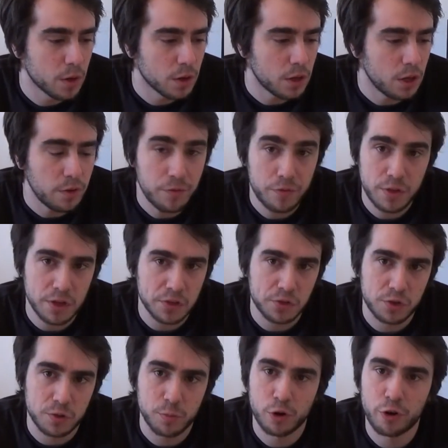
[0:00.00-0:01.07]
if this
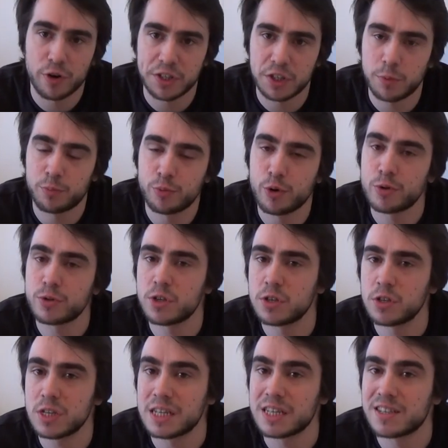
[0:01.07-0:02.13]
democratic
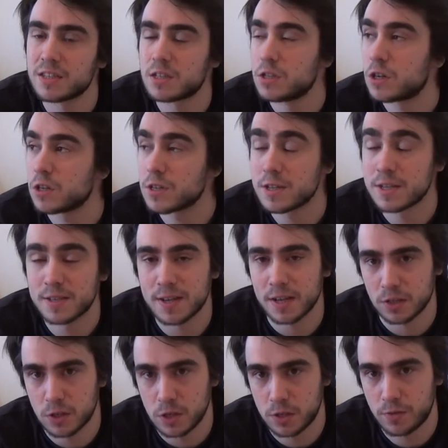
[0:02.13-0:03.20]
process is not
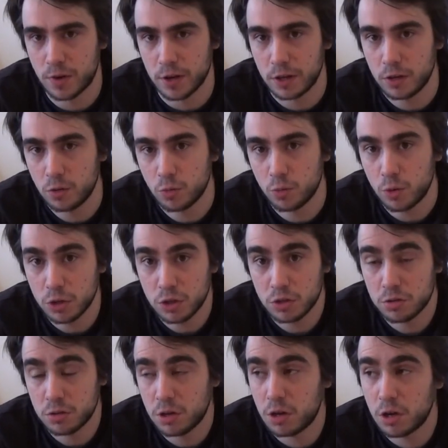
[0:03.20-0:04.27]
satisfying,
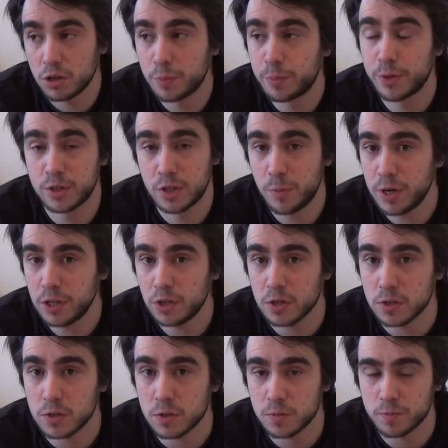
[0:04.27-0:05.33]
what are the
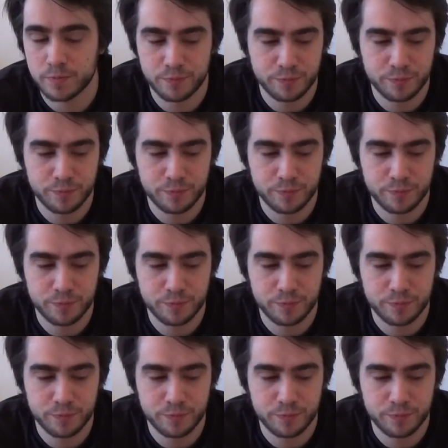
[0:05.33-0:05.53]
possibilities?